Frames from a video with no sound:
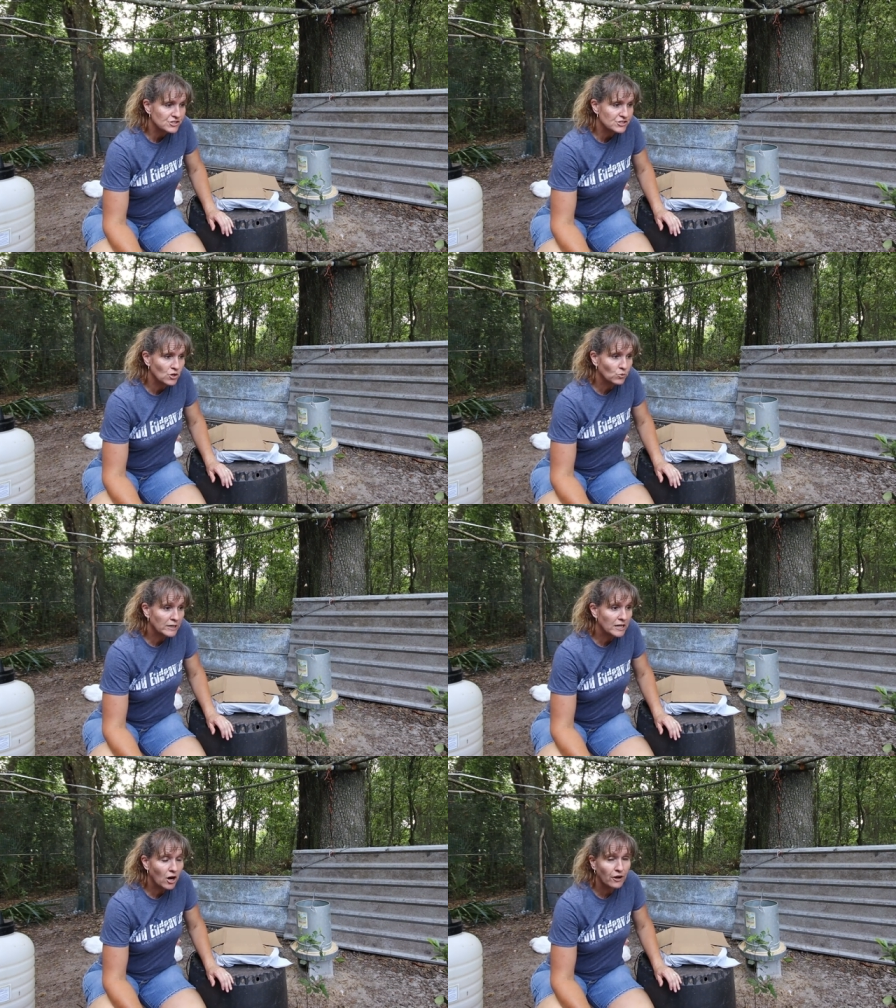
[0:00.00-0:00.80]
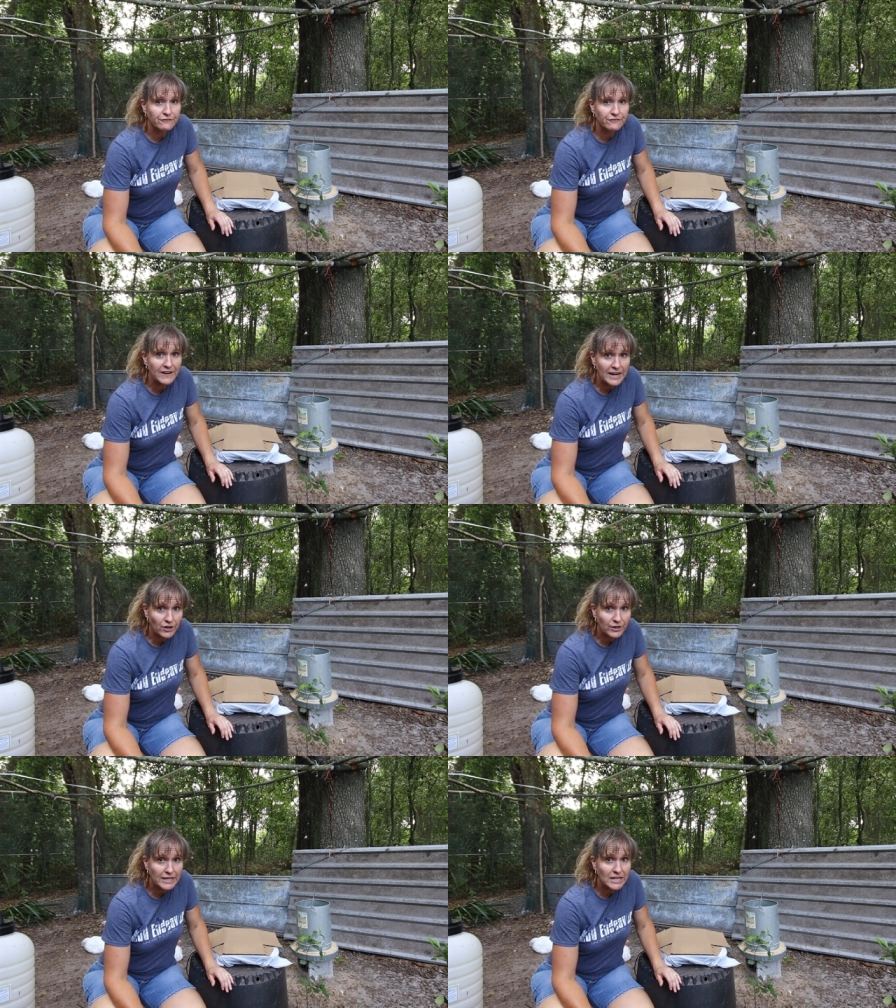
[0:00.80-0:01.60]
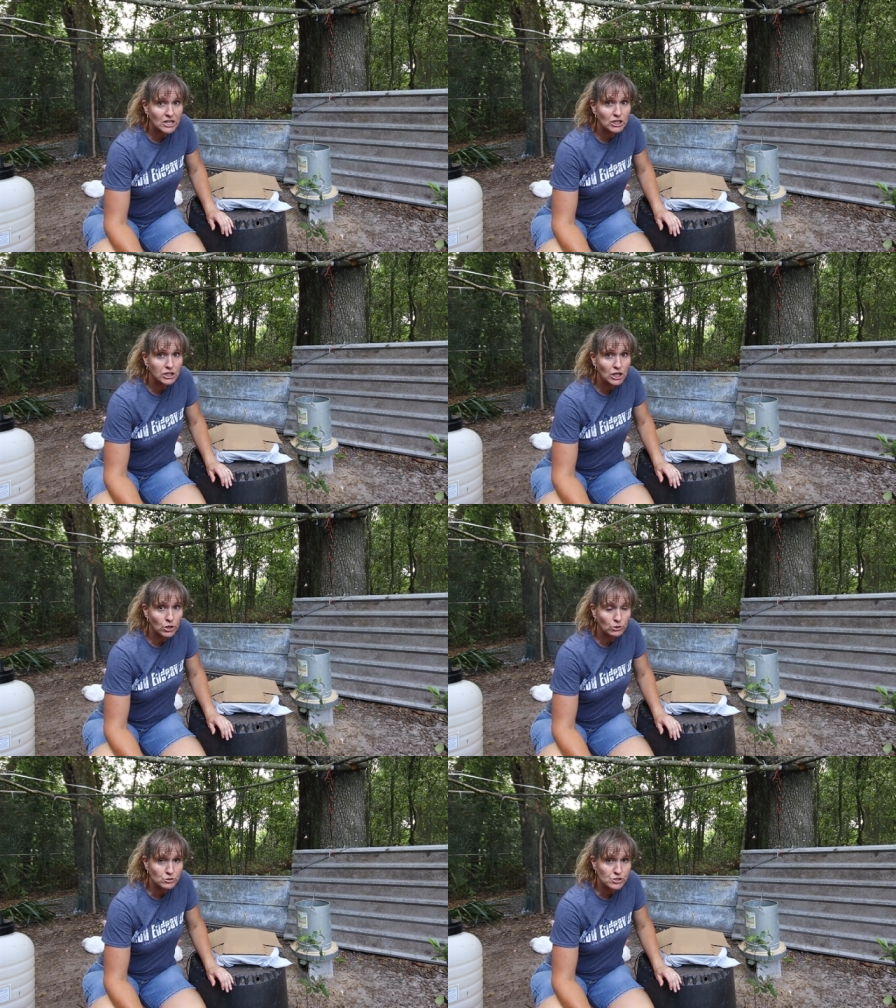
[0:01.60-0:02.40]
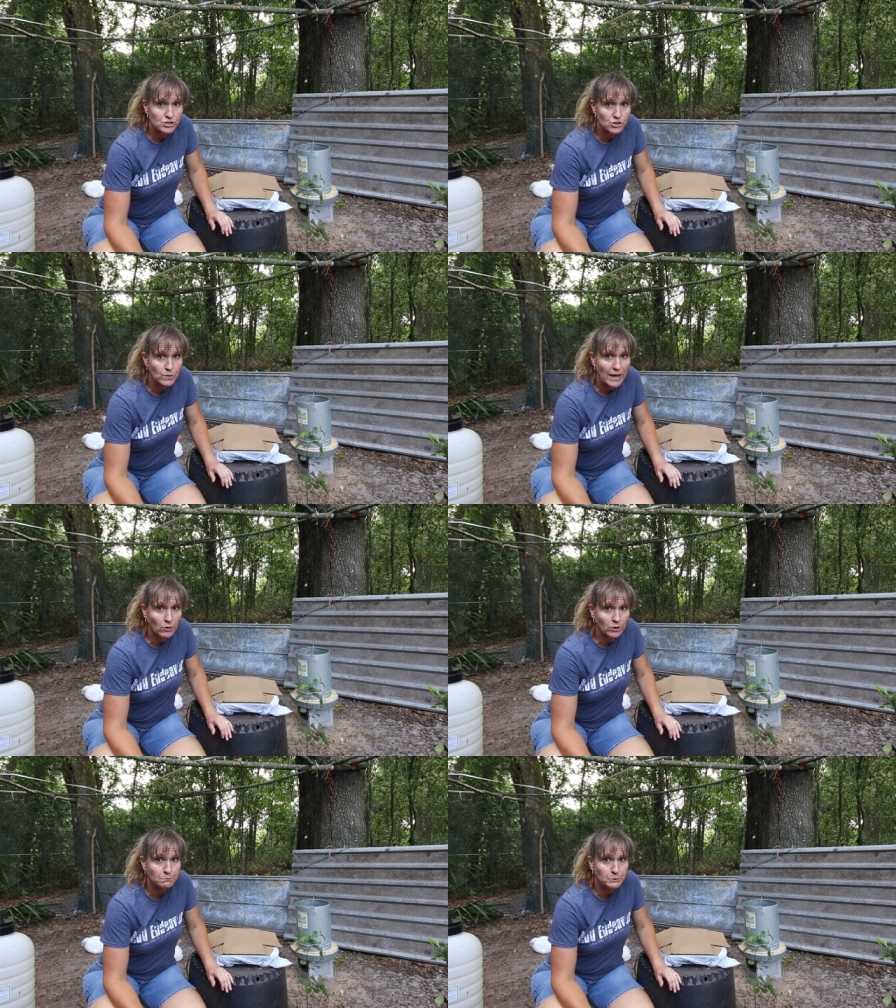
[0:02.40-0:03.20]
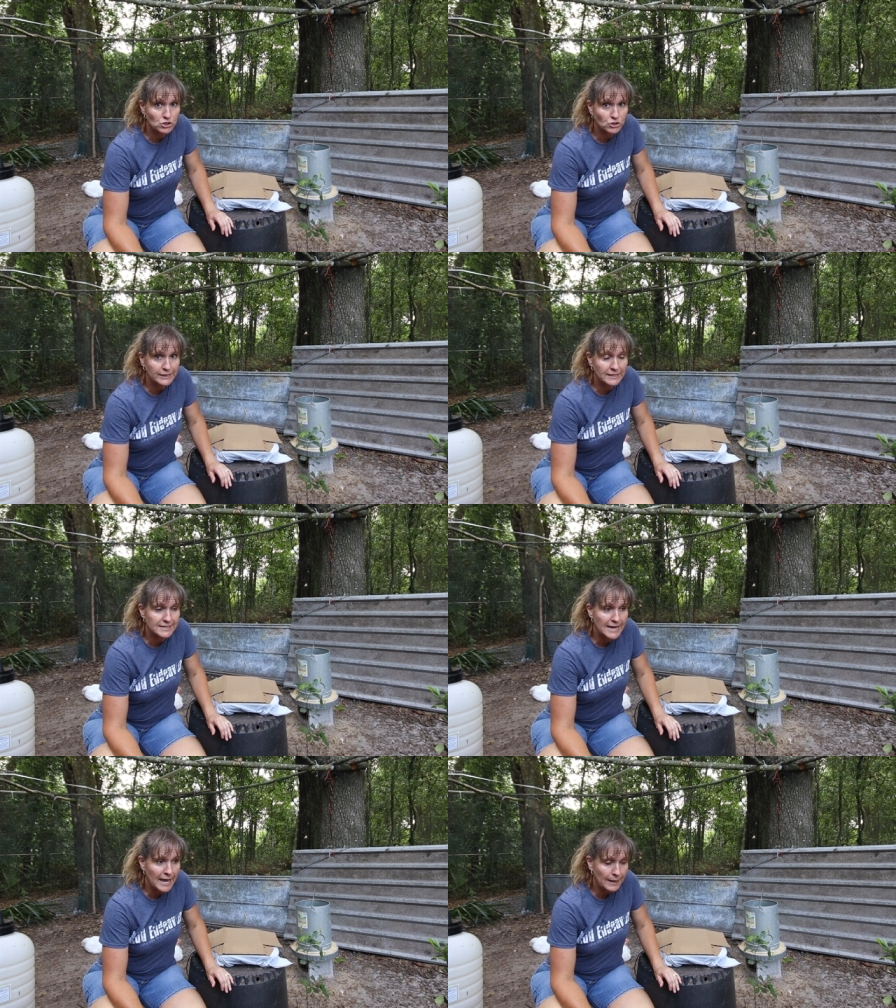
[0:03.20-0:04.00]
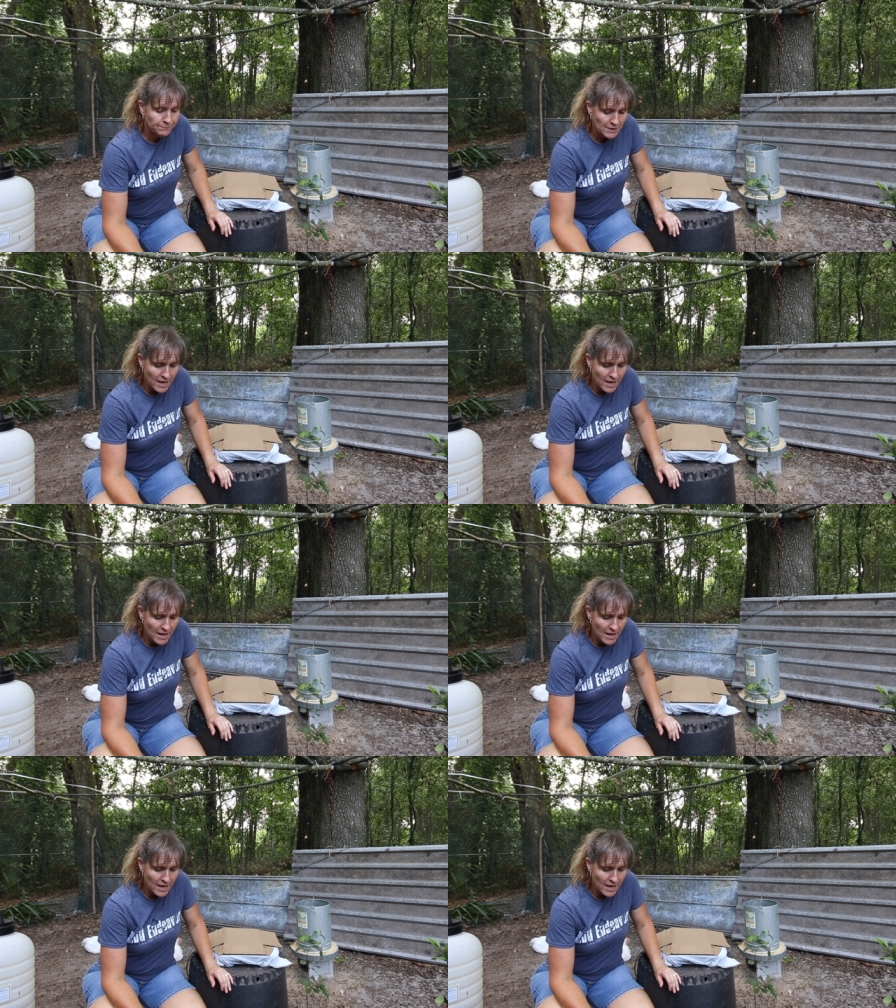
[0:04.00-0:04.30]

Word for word: So we are very close to our butchering day.